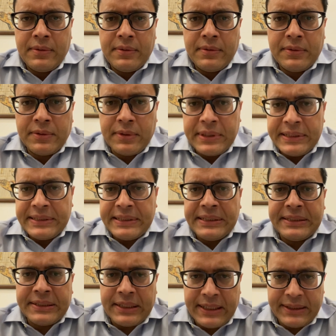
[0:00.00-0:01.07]
So this
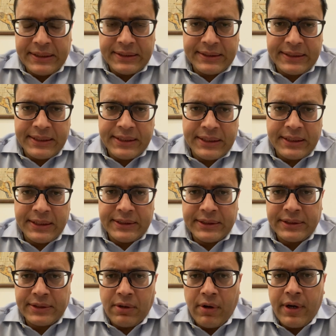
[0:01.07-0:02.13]
Insta lecture session
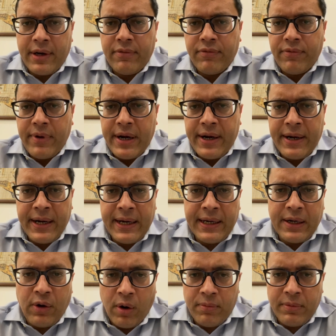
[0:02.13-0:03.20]
is on a very
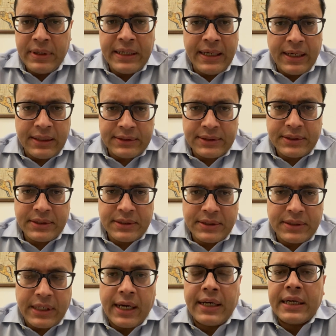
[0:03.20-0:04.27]
commonly asked
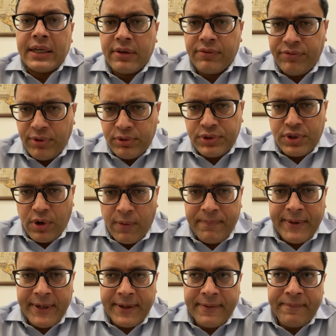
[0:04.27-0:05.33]
and confused
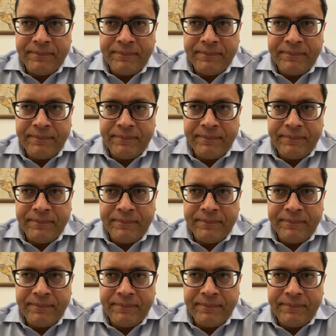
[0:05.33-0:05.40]
topic,